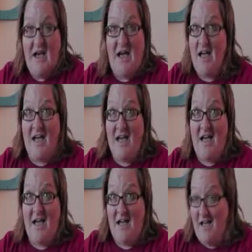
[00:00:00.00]

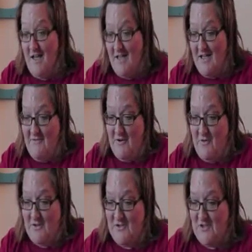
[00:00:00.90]
Ah!" that?"
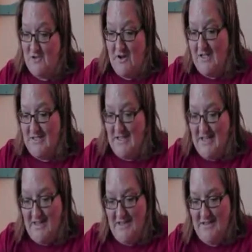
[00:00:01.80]
everyone shrieked
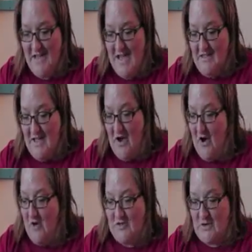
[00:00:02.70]
again. They
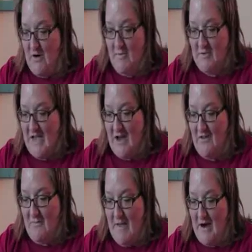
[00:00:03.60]
all scrambled out
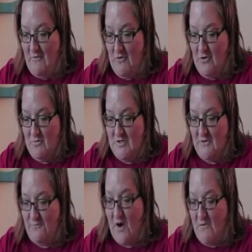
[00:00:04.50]
of the back room to
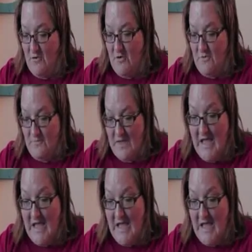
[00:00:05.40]
the front room.